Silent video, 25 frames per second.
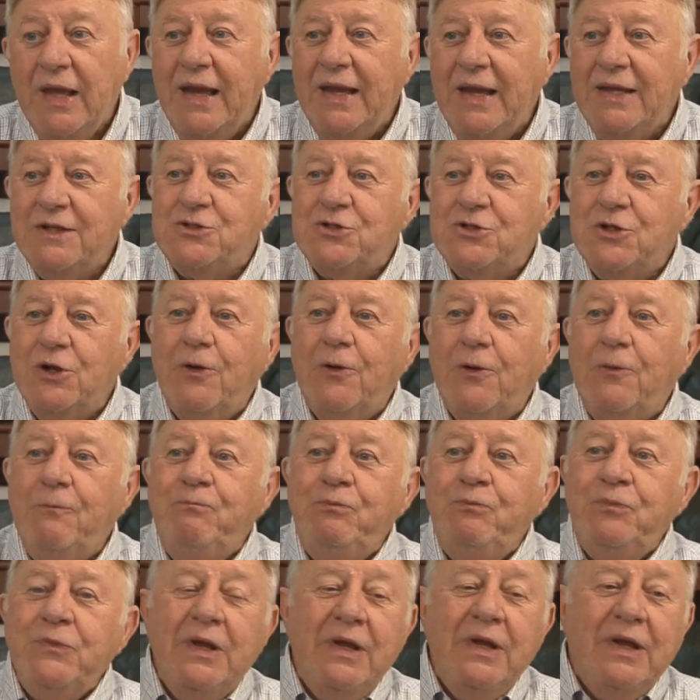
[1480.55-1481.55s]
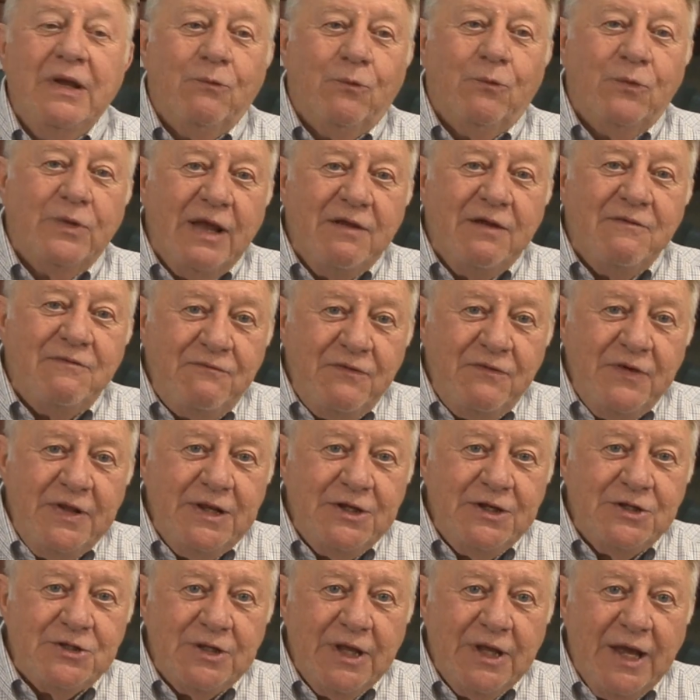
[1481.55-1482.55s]
And so, when they
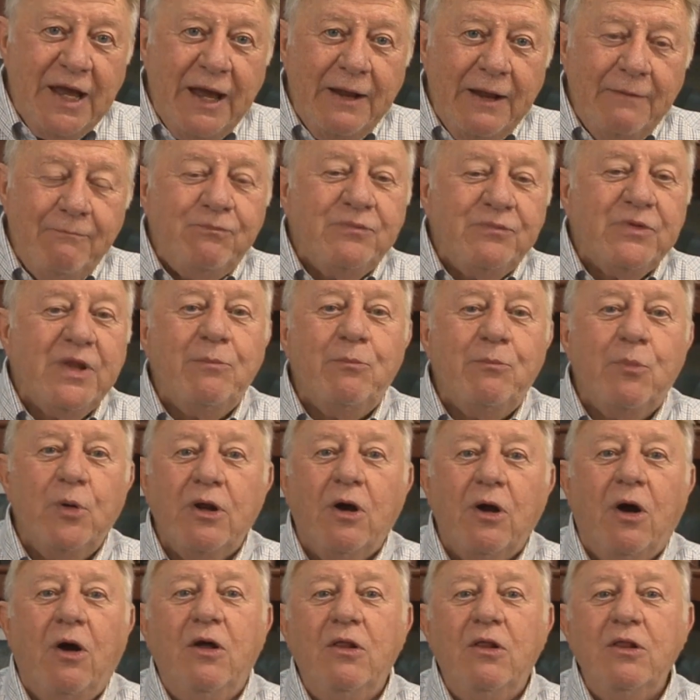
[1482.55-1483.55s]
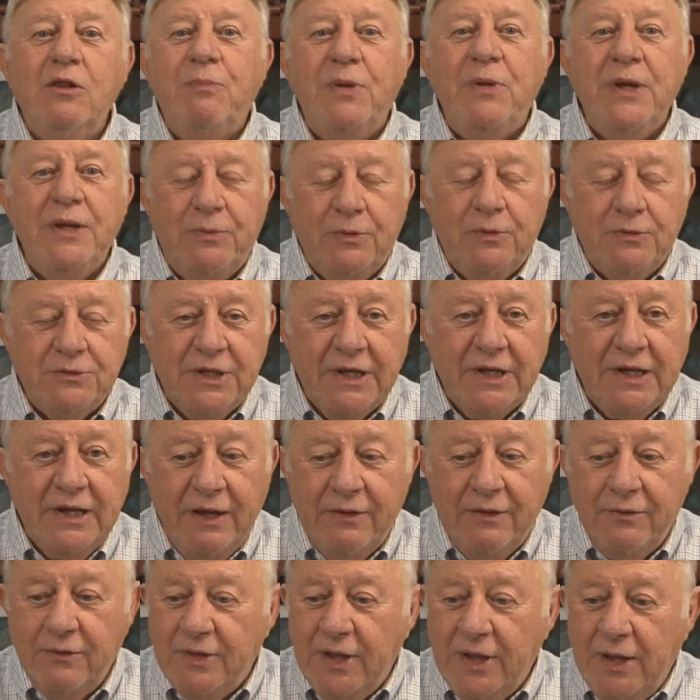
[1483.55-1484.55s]
finish that, they bring all the people
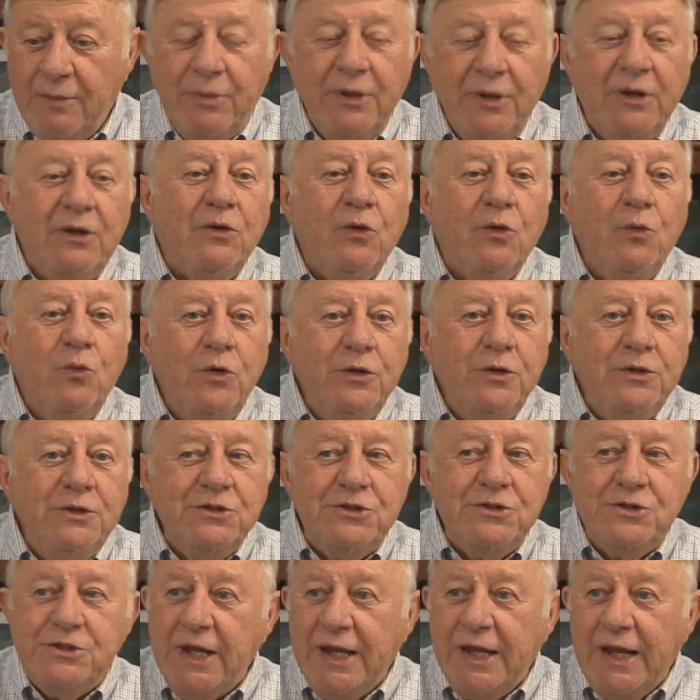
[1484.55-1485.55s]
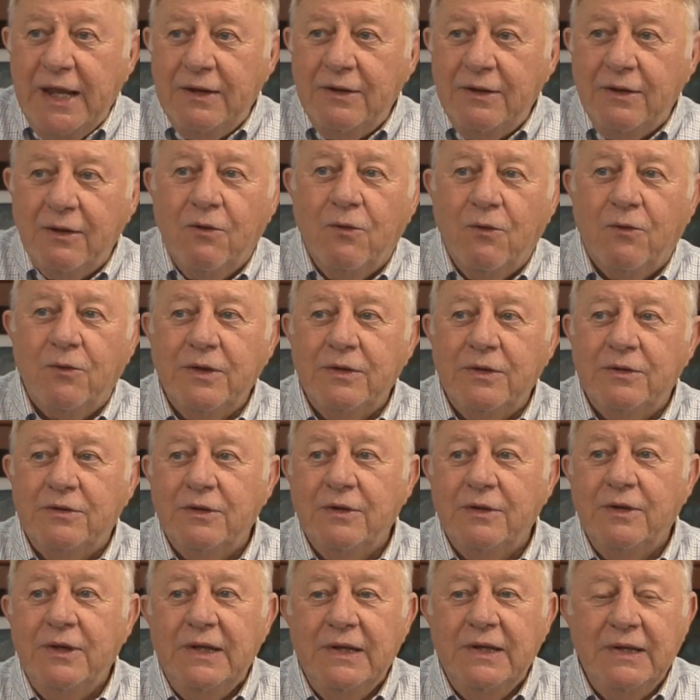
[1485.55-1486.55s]
together. They build a wooden stand, according
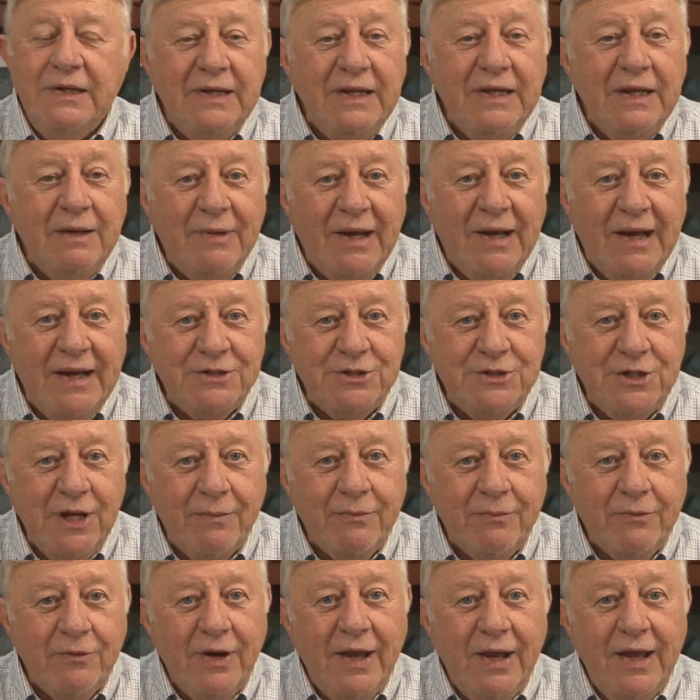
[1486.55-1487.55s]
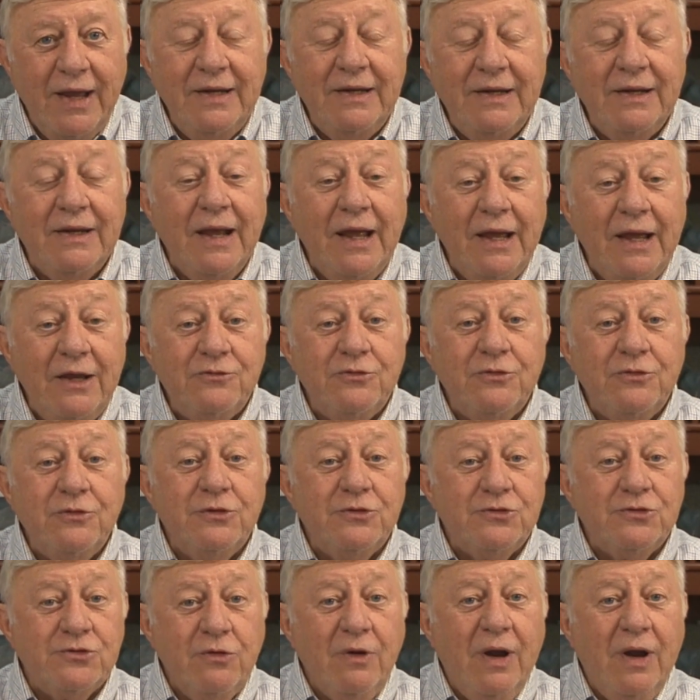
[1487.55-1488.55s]
to Nehemiah chapter 8, and Ezra
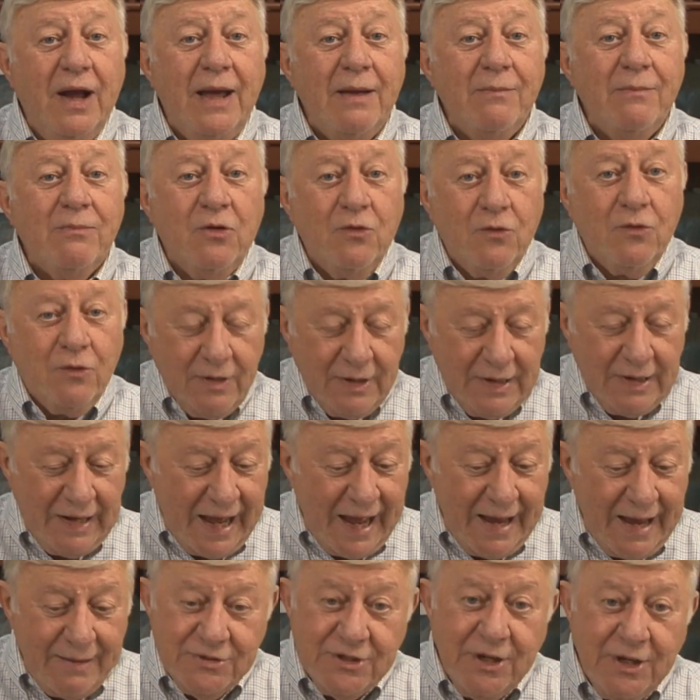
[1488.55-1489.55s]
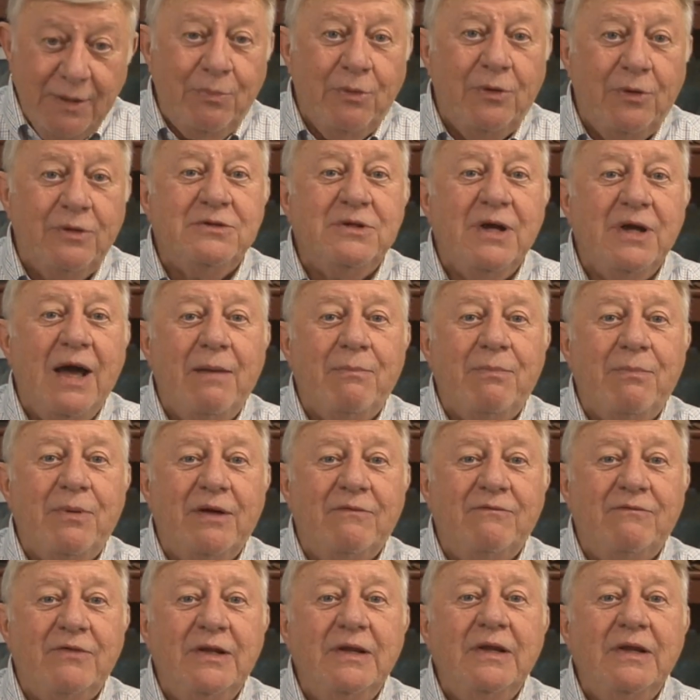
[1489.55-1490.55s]
the scribe climbs up on top
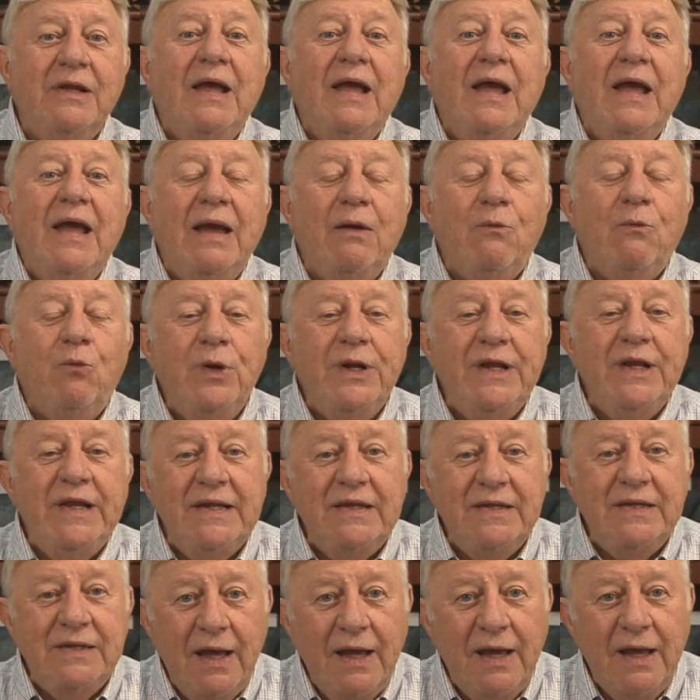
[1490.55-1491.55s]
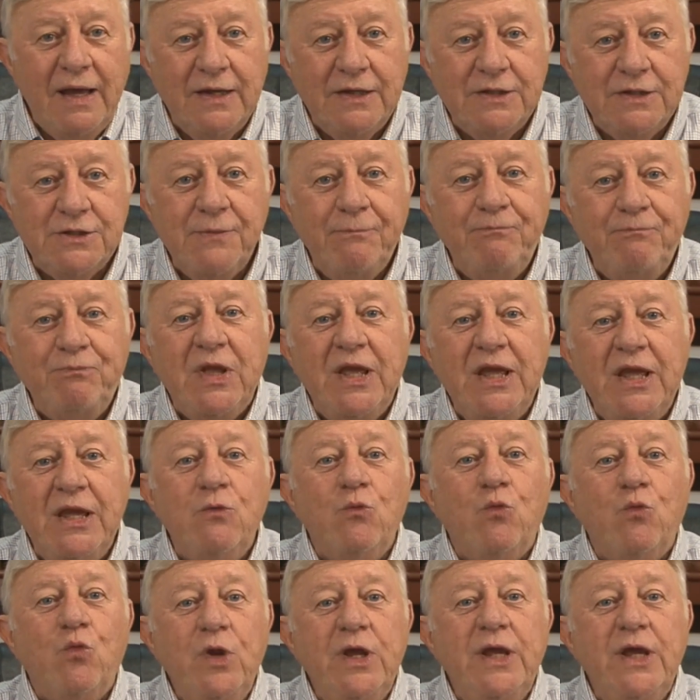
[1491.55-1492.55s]
of it, and when he does, he
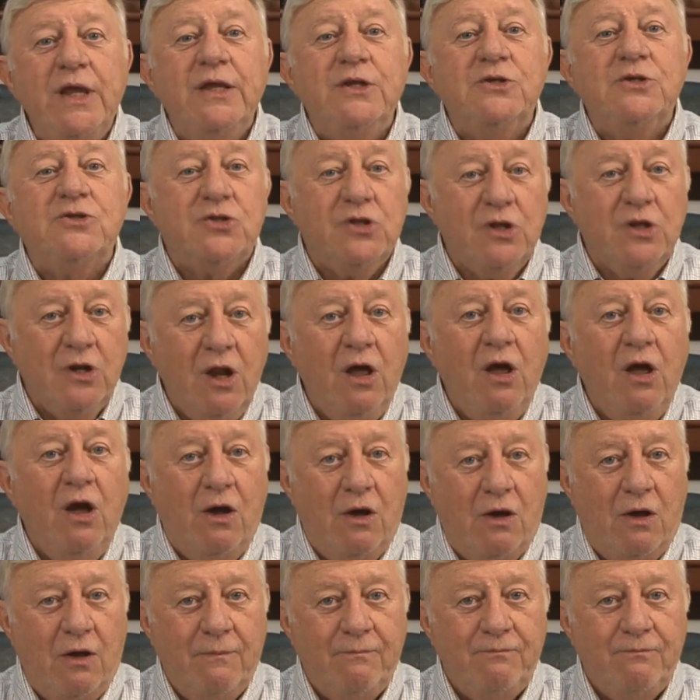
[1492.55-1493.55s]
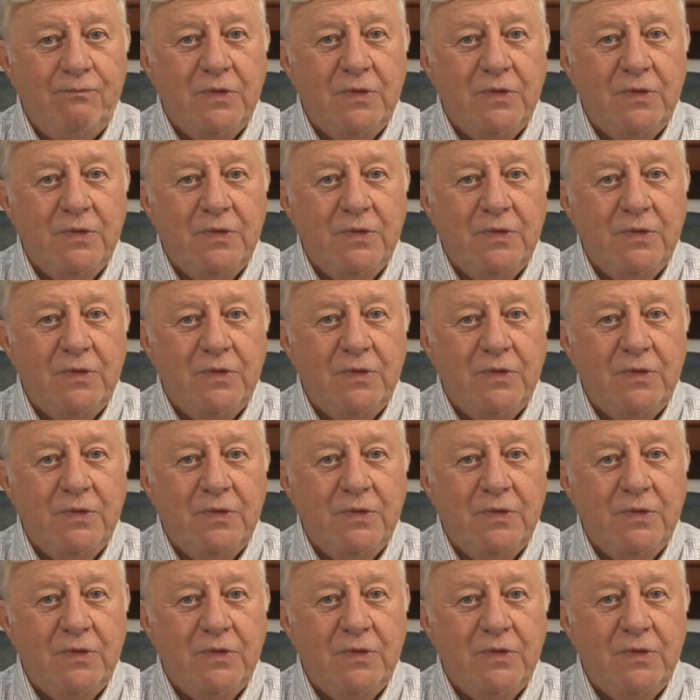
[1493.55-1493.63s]
reads the law.